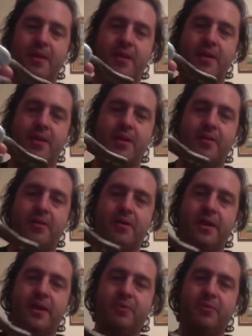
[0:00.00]
Now, in our
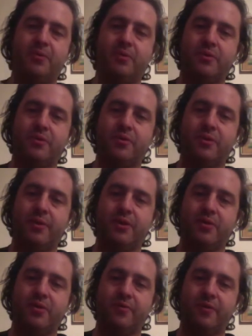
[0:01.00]
case, we'll do a
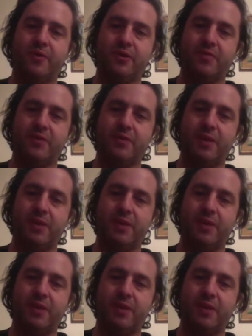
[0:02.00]
2-dimensional version of this.